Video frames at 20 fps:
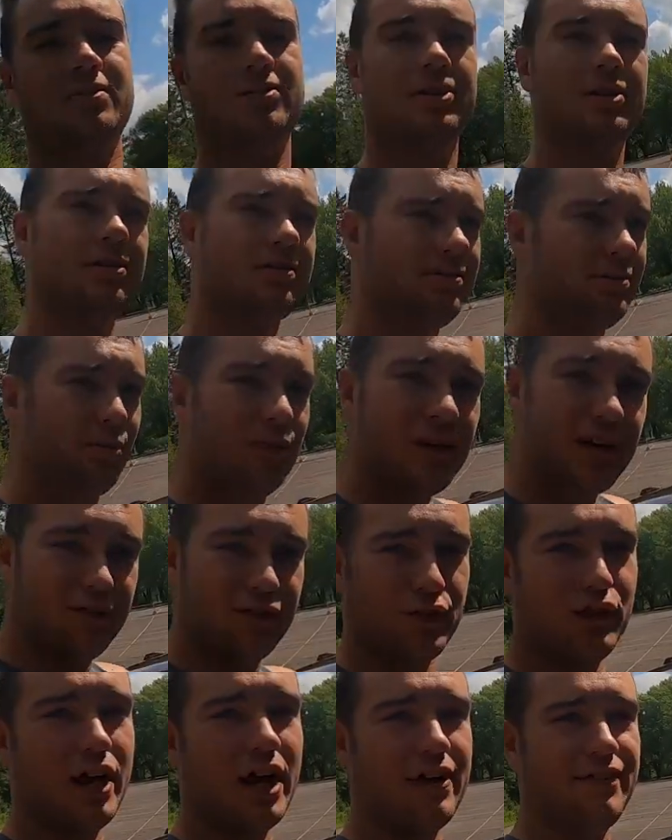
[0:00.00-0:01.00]
Well, we have
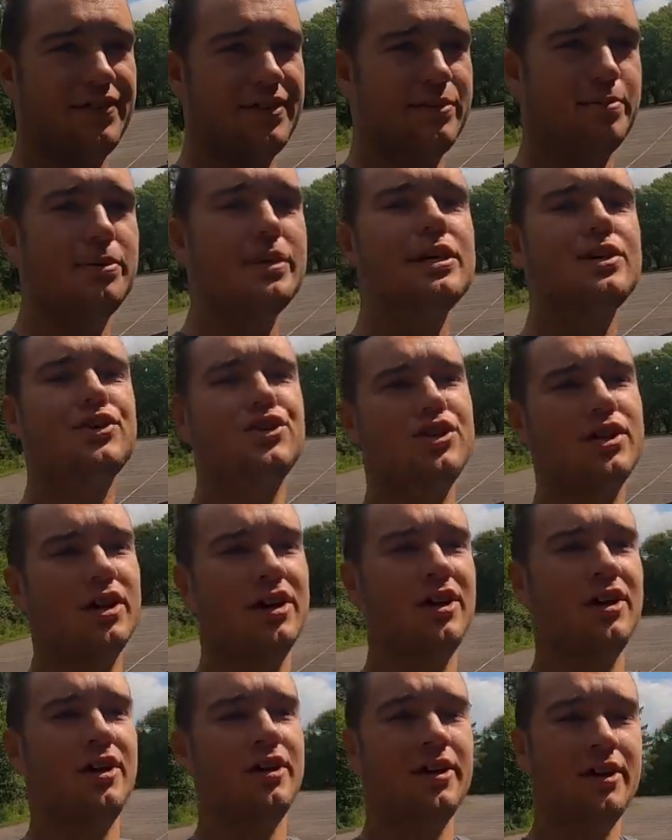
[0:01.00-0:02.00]
arrived at the beach,
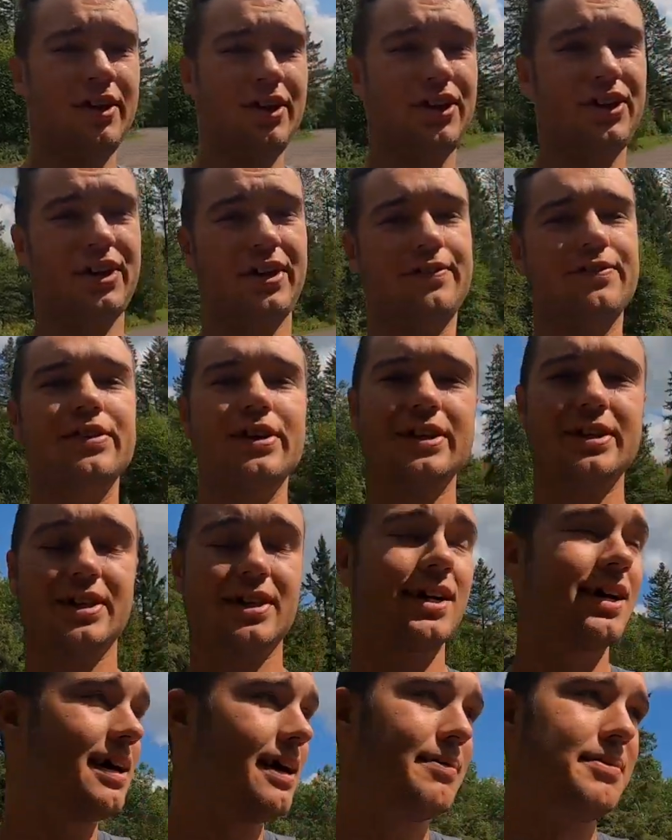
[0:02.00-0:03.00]
and I feel like the
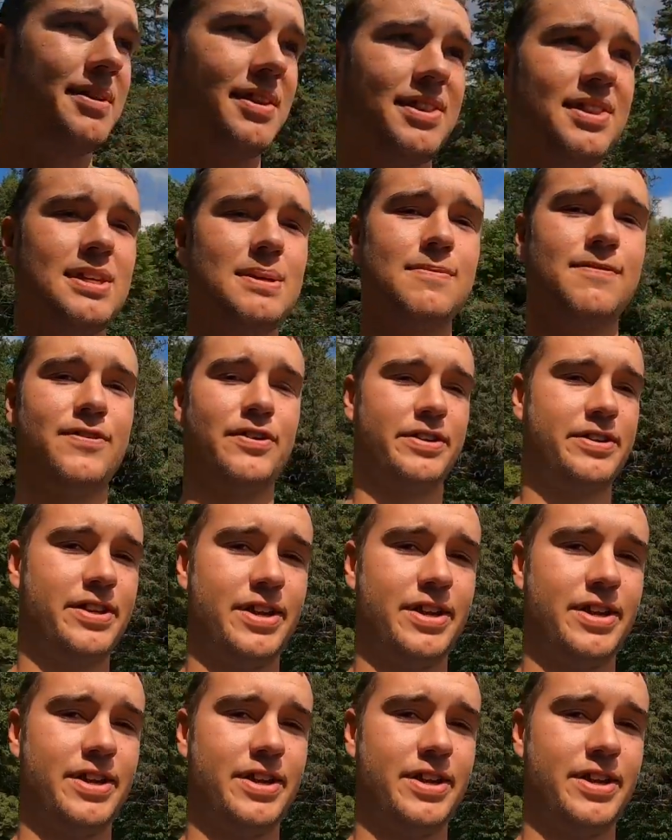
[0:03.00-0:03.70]
common theme for